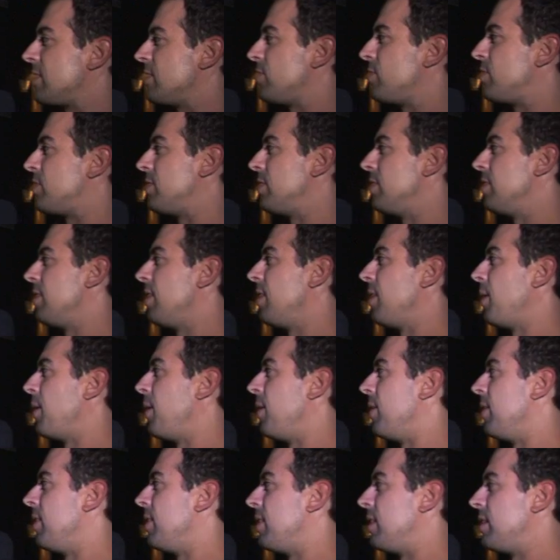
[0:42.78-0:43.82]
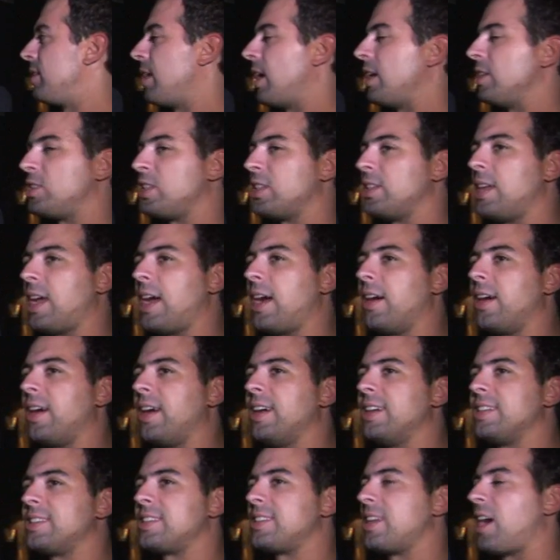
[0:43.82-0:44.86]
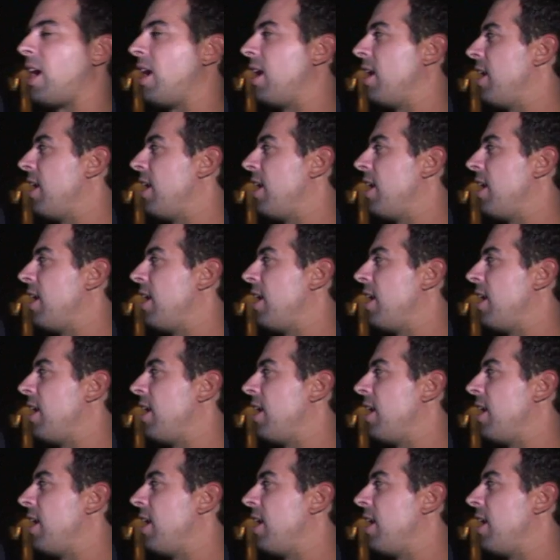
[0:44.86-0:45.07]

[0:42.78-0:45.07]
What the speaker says: of, the dungeon areas